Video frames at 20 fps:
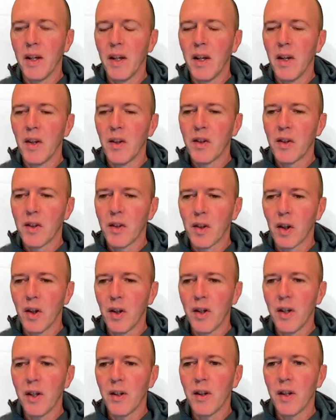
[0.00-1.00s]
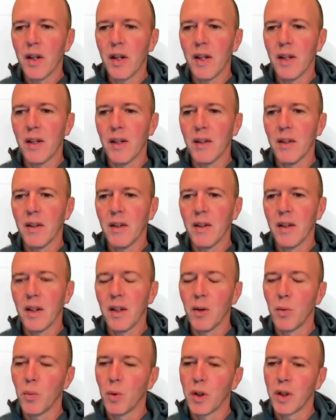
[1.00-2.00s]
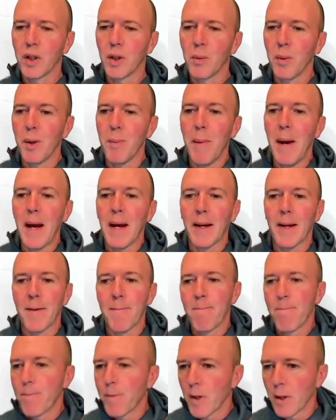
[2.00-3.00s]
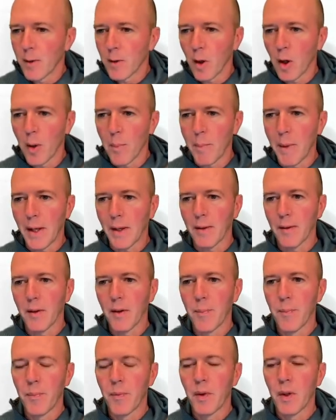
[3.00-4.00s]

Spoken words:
start at the end and work your way back. That's all it means.